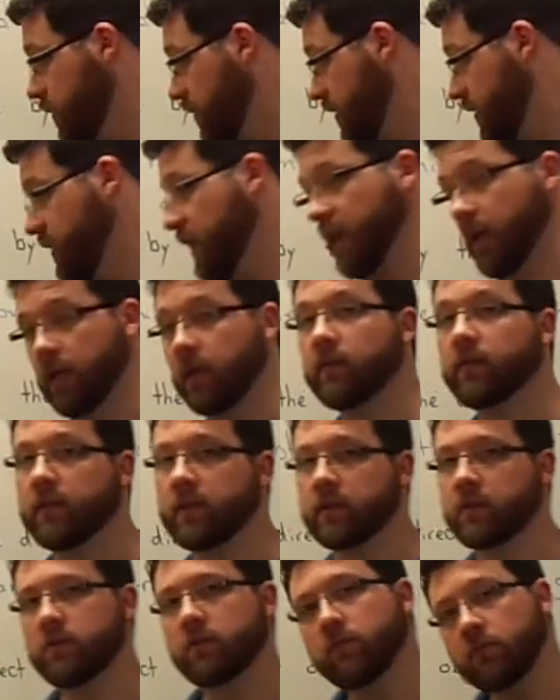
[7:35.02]
think that
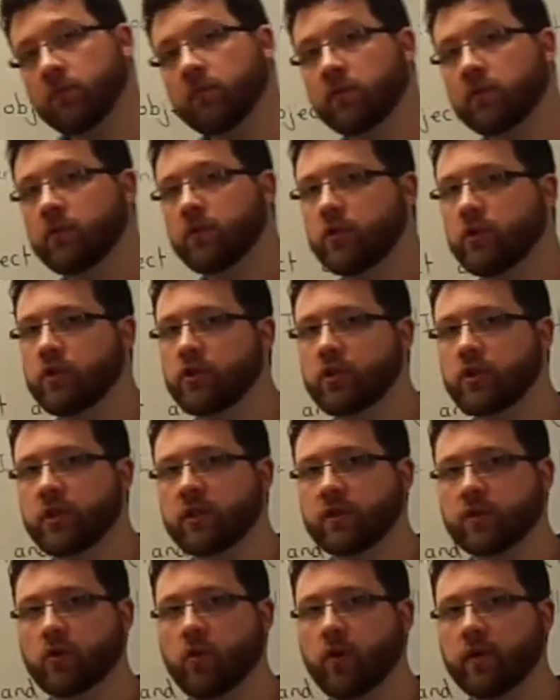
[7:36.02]
she
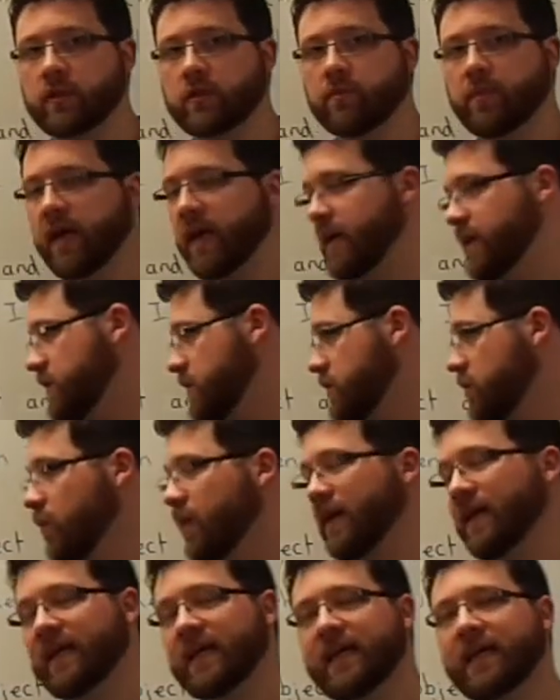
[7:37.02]
is going to pass. So
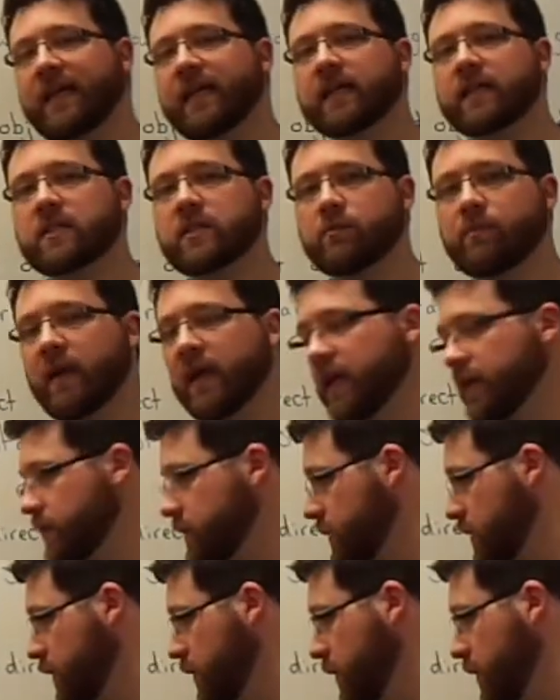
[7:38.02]
I expect
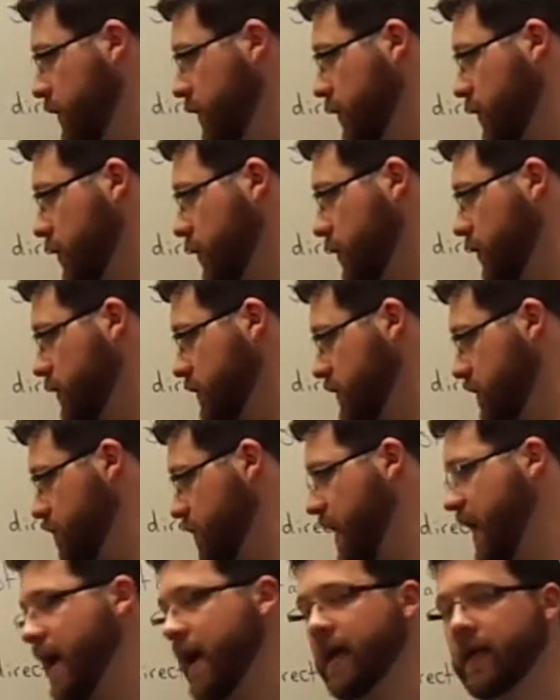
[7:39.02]
her to
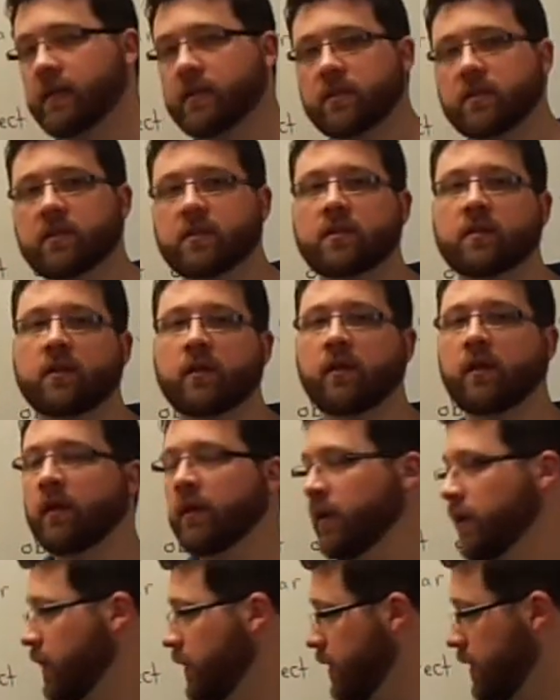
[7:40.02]
pass.
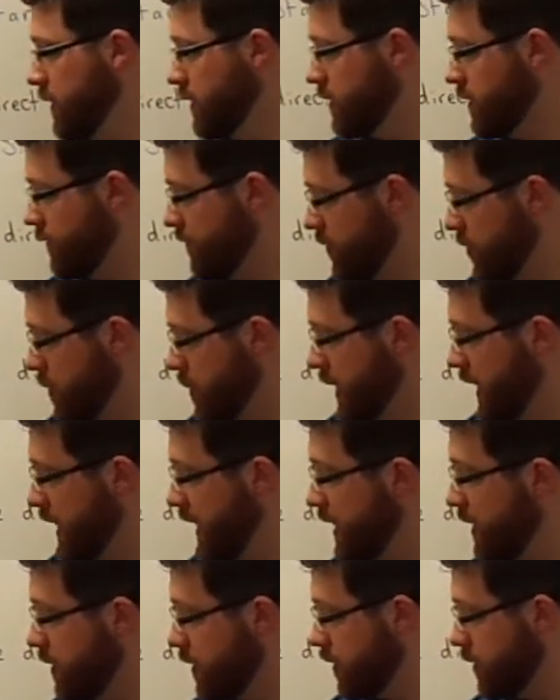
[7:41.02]
The verb
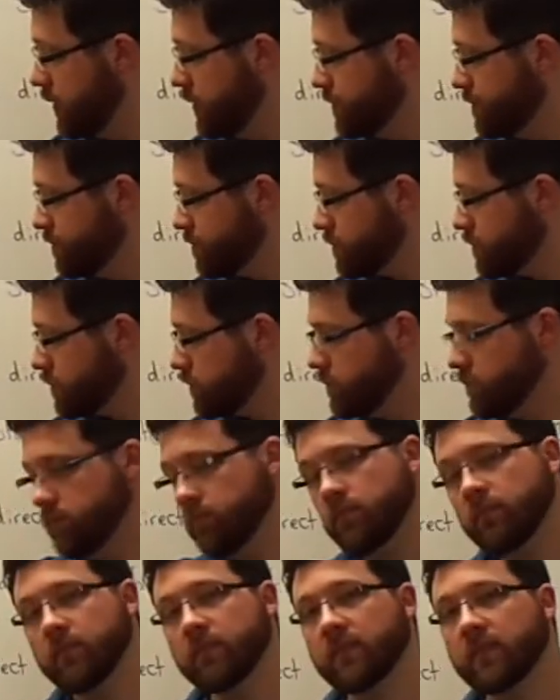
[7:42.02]
here
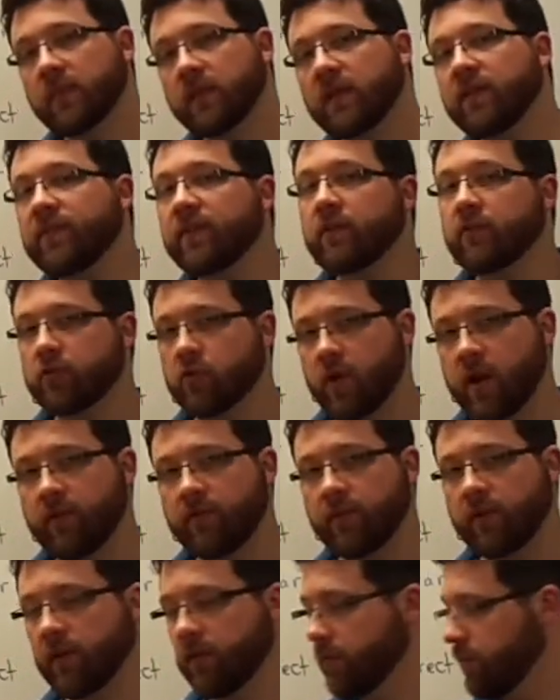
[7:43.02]
is
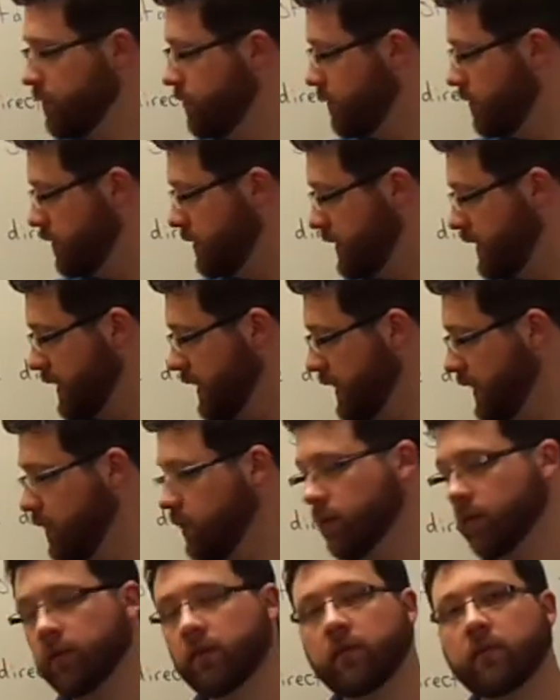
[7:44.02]
intransitive, and
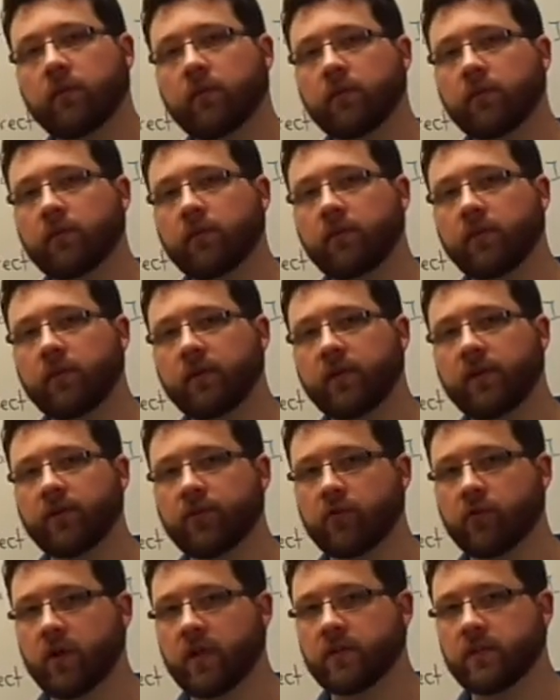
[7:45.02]
here is
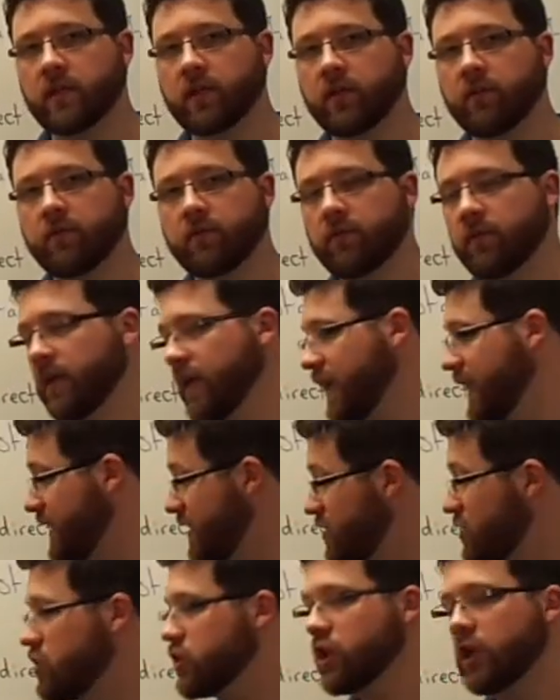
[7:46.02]
transitive. And
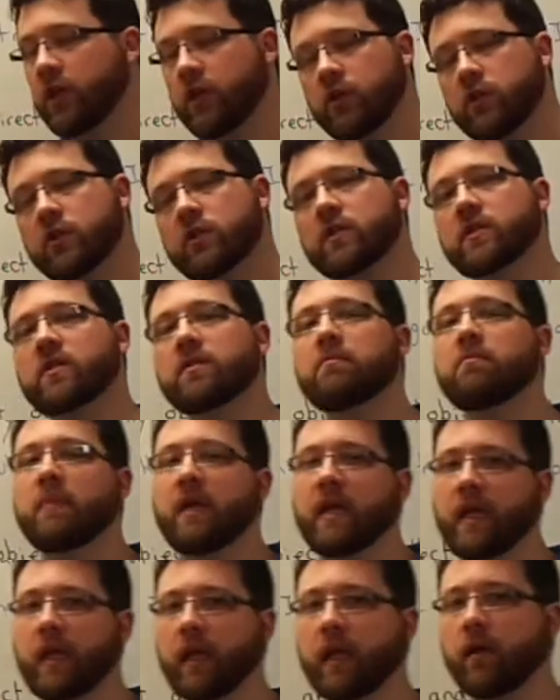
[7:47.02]
it changes the
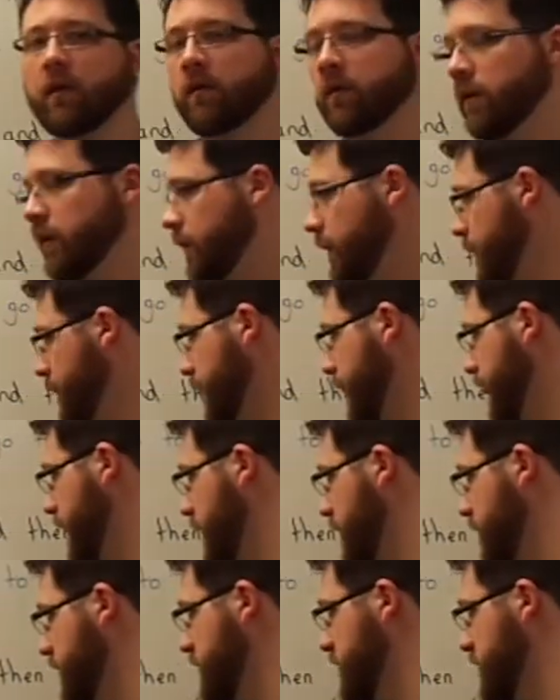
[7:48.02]
meaning of the